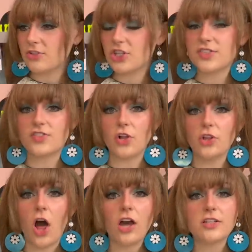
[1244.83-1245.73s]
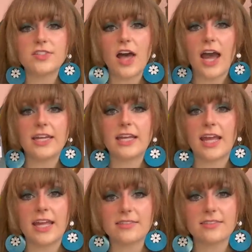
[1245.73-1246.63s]
just alongside
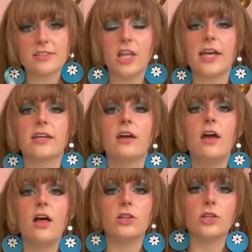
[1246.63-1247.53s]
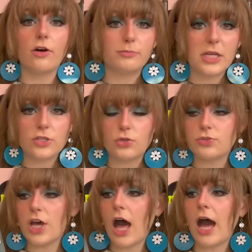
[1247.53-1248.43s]
hits like Love Me Two
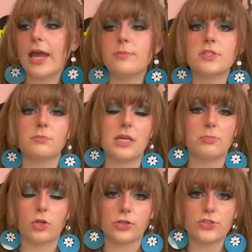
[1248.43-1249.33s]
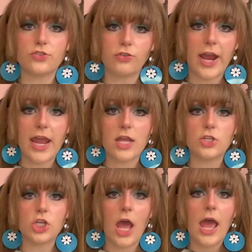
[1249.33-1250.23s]
Times and People Are
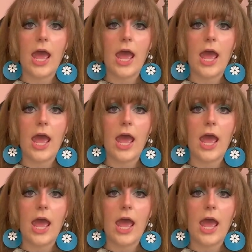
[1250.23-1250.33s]
Strange,